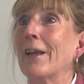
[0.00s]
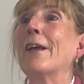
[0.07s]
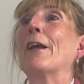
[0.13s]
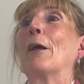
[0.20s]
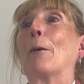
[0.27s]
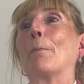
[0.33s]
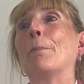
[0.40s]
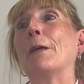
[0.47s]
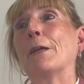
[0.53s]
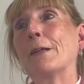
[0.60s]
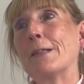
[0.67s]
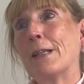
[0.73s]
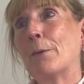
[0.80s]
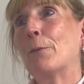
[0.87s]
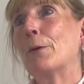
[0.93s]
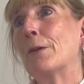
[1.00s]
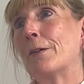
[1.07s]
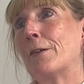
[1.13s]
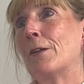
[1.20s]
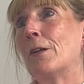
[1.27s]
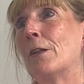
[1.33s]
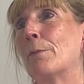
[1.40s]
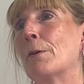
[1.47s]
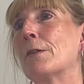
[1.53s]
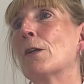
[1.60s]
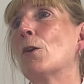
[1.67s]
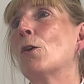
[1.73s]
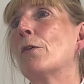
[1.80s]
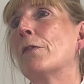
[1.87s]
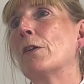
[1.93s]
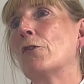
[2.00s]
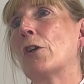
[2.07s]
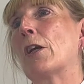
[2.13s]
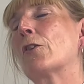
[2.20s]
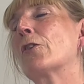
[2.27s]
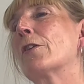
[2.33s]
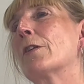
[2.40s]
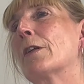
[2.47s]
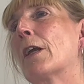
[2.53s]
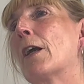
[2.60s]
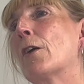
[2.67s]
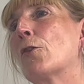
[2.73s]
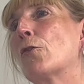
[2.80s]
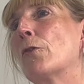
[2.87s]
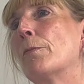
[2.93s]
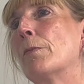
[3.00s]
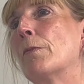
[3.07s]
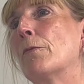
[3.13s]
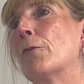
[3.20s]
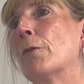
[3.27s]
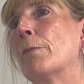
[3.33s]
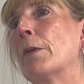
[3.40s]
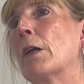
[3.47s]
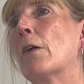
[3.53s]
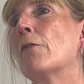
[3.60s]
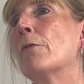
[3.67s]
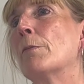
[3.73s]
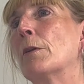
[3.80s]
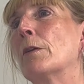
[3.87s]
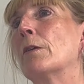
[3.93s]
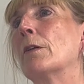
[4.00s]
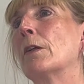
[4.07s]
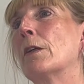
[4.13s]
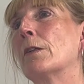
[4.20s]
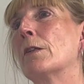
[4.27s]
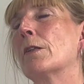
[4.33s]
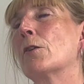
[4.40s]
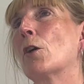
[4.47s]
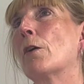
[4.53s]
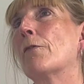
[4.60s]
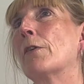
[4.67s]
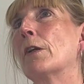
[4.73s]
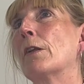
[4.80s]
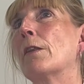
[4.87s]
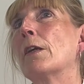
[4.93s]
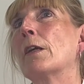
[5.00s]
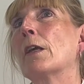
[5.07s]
Because there was a lot of injections of cash from the government and stuff, and I think